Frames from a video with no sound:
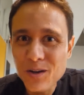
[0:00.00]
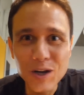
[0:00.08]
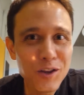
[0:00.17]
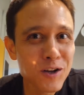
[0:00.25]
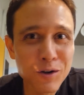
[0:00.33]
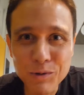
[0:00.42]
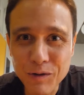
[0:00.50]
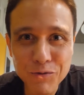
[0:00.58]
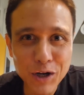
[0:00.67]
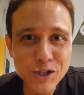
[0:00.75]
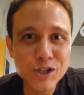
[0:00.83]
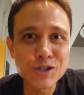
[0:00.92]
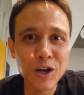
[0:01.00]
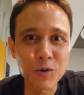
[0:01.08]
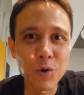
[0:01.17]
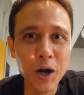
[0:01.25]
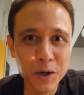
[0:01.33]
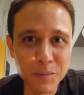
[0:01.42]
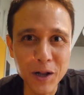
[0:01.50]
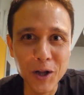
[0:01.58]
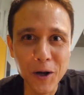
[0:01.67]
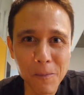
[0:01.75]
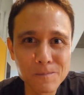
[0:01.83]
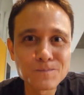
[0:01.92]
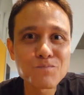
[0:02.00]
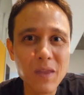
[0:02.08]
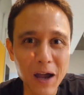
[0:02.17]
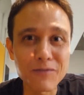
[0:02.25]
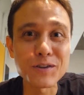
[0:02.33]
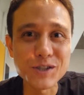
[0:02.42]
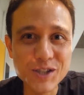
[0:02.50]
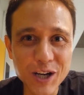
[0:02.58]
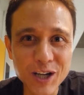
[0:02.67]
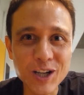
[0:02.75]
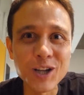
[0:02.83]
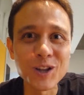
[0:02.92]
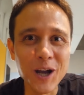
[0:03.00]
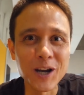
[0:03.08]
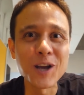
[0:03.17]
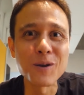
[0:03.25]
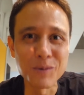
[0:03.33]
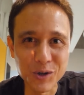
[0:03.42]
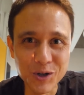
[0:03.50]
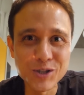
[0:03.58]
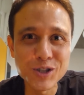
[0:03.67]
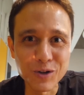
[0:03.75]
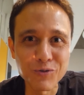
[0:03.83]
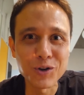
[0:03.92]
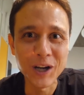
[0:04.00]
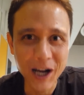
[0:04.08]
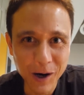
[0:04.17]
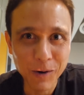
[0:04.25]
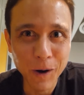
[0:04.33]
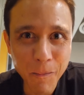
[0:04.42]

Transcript: Nothing refreshes like watermelon after standing in line at immigration for an hour.